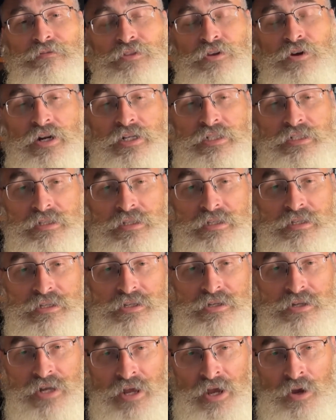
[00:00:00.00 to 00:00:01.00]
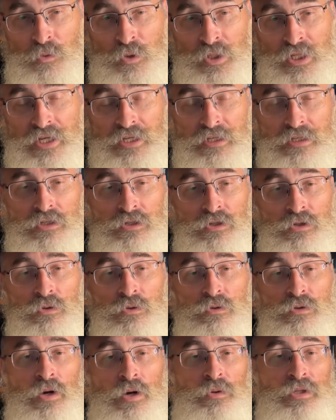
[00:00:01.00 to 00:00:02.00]
I would like
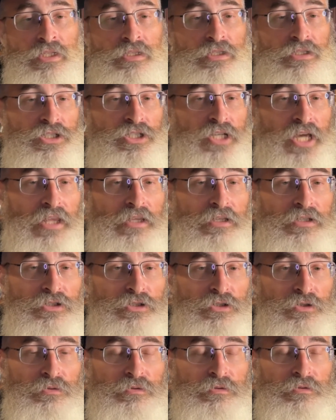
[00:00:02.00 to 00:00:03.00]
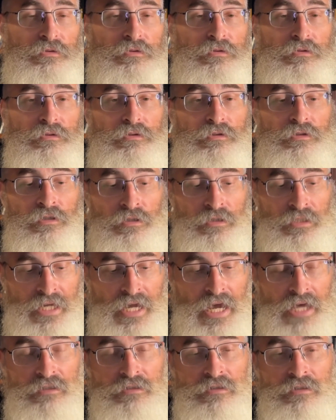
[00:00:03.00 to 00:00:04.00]
to challenge you to
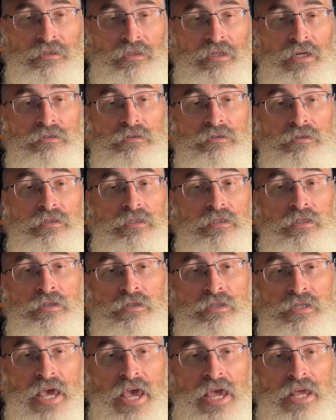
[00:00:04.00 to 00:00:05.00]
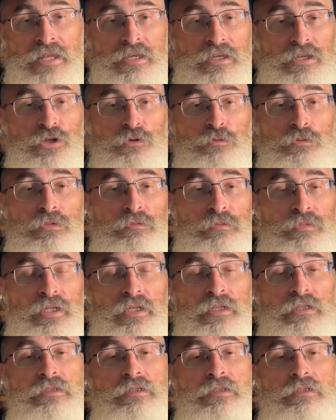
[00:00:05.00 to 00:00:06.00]
gather together 10 human
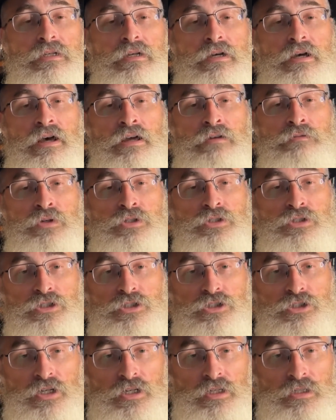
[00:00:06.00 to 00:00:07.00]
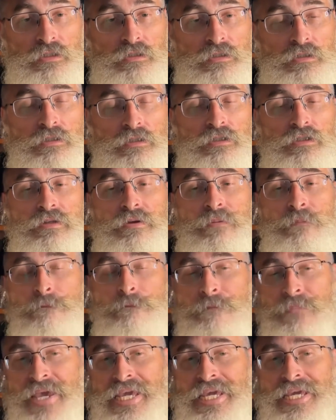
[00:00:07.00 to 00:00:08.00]
beings on Rosh Hashanah, to
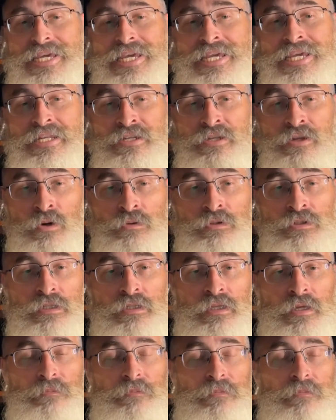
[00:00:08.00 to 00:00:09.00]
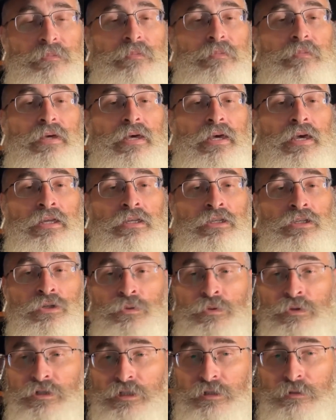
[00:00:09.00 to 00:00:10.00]
make it known to them, and you
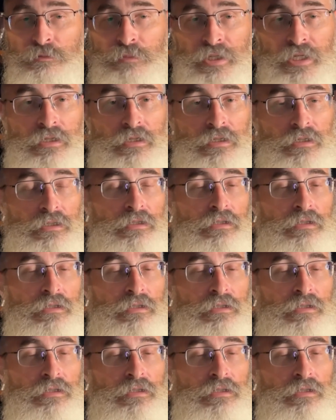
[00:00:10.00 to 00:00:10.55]
will speak.